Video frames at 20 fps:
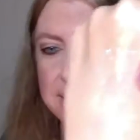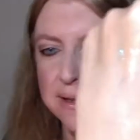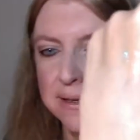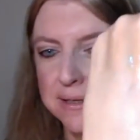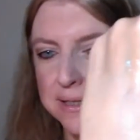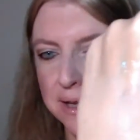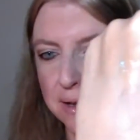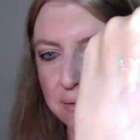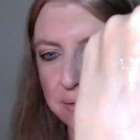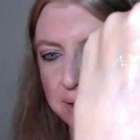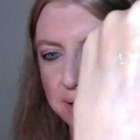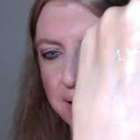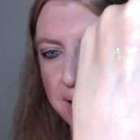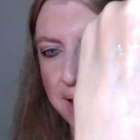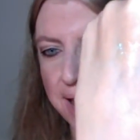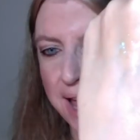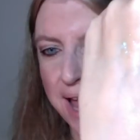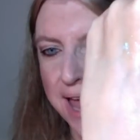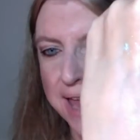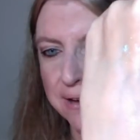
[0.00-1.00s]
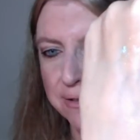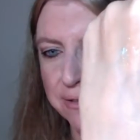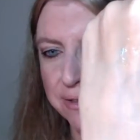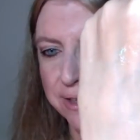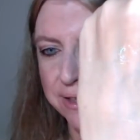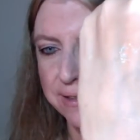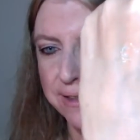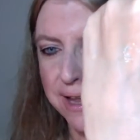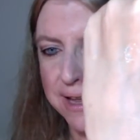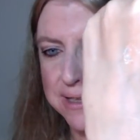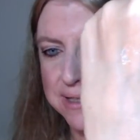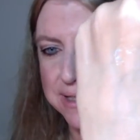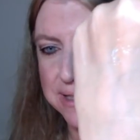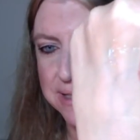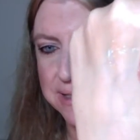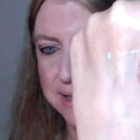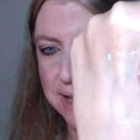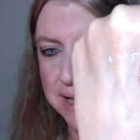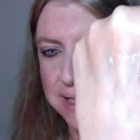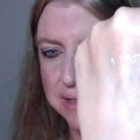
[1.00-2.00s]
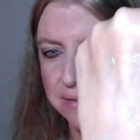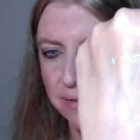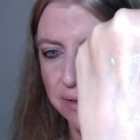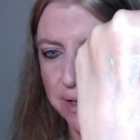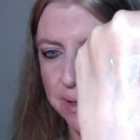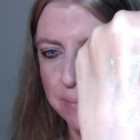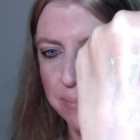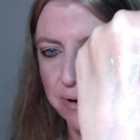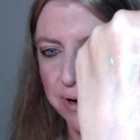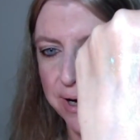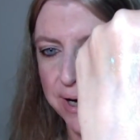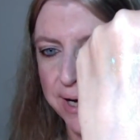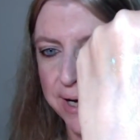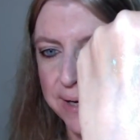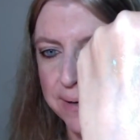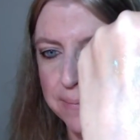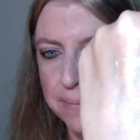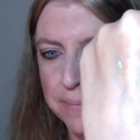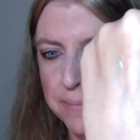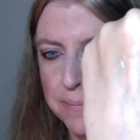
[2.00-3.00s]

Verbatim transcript: So yeah, I don't think that's very pretty.